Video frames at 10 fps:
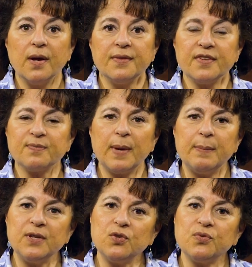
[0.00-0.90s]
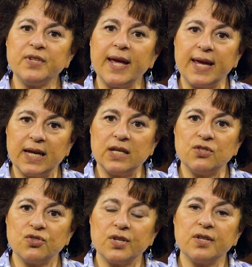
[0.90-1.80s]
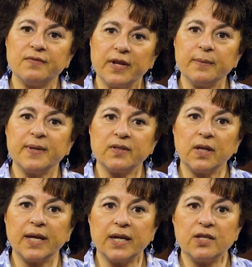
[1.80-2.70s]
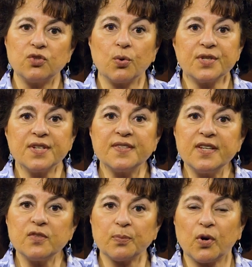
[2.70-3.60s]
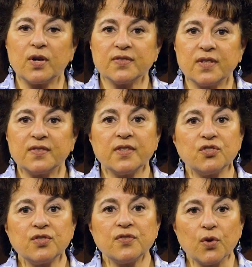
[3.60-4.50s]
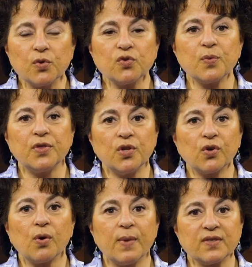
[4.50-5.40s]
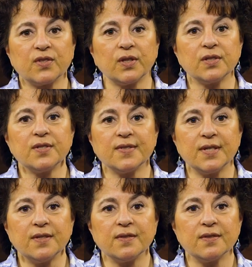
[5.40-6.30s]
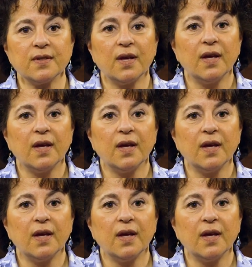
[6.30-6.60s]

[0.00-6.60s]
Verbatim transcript: This may be due to age, developmental age, or disease process such as those with neuromuscular disease.